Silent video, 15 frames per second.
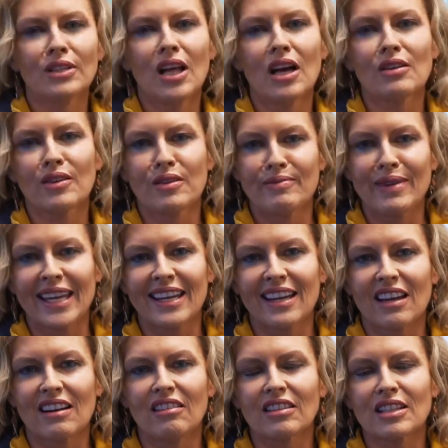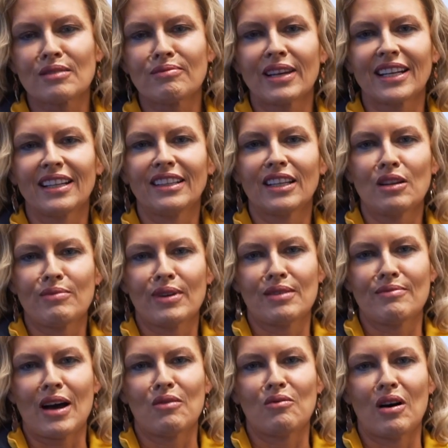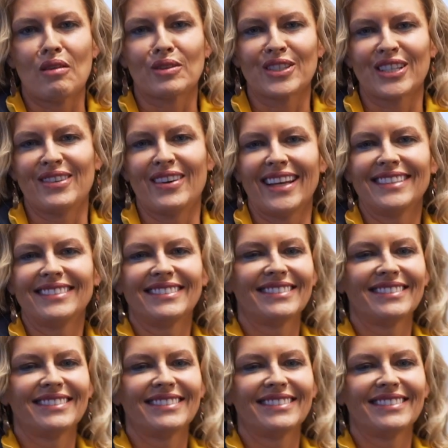along with me and I'll explain a little bit about what we're doing.